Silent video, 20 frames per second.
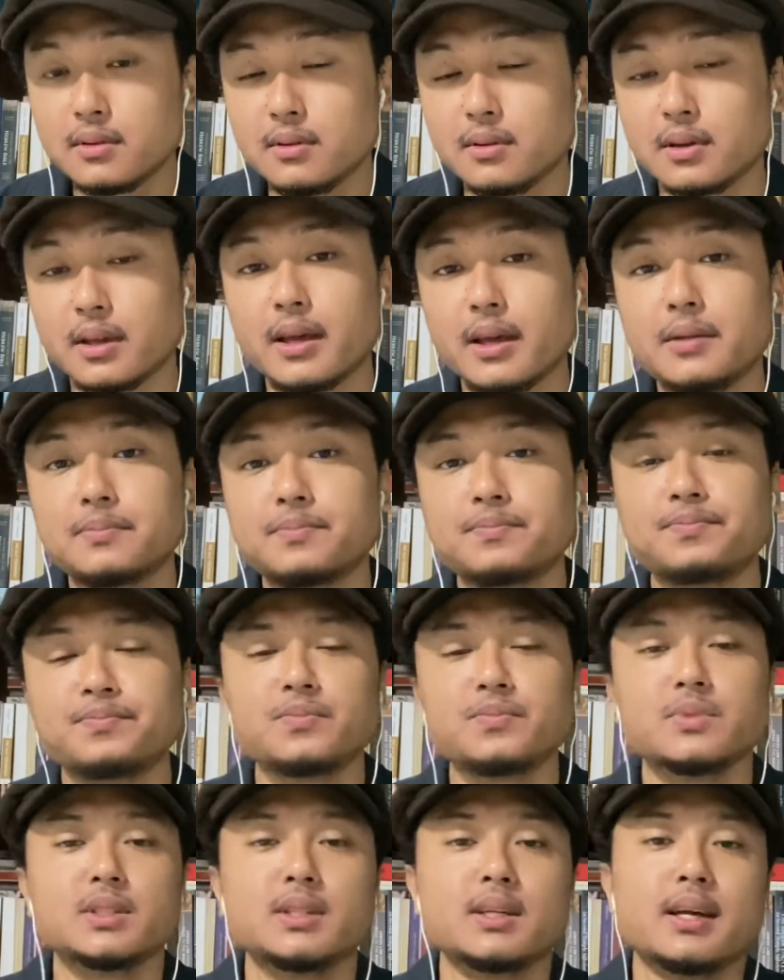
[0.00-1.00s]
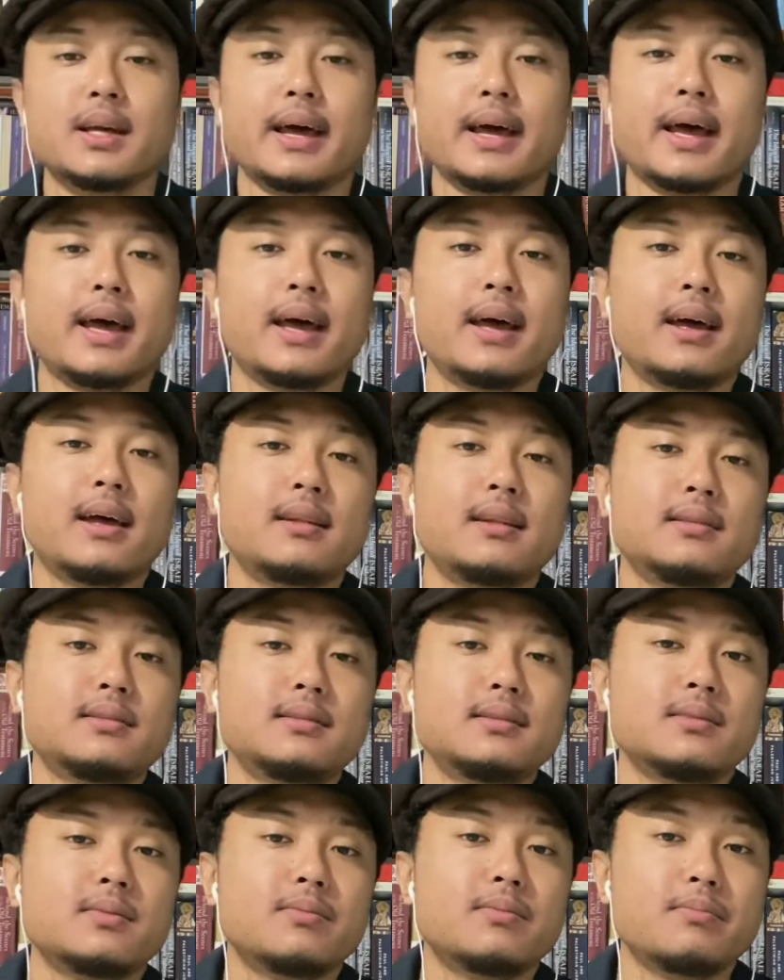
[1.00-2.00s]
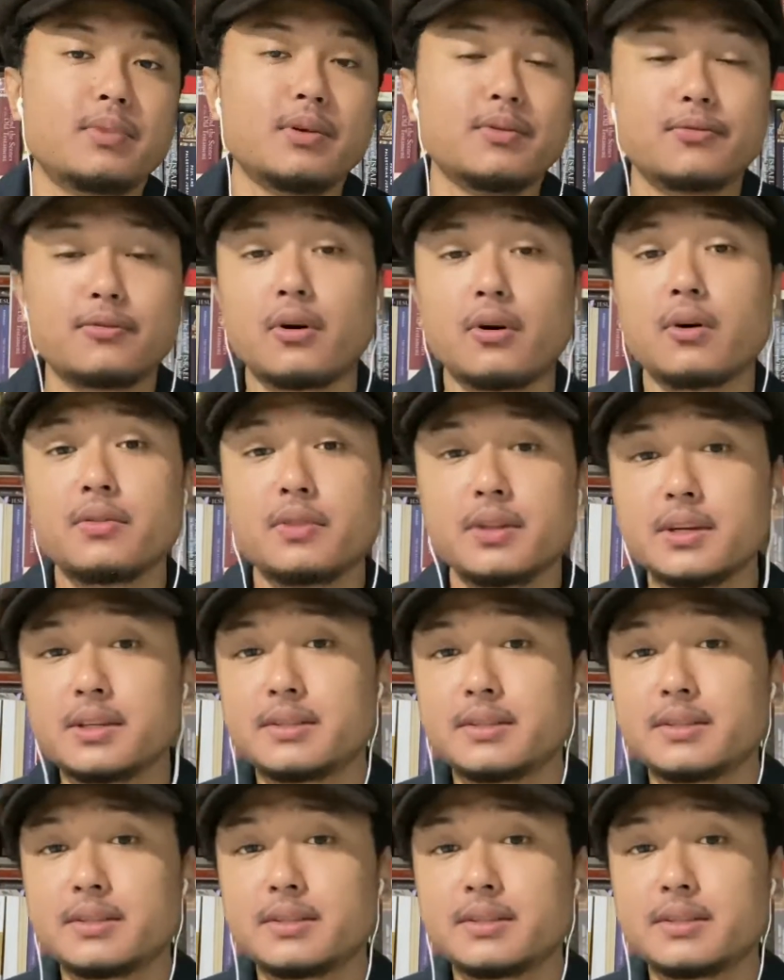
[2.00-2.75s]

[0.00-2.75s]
Okay, and before this,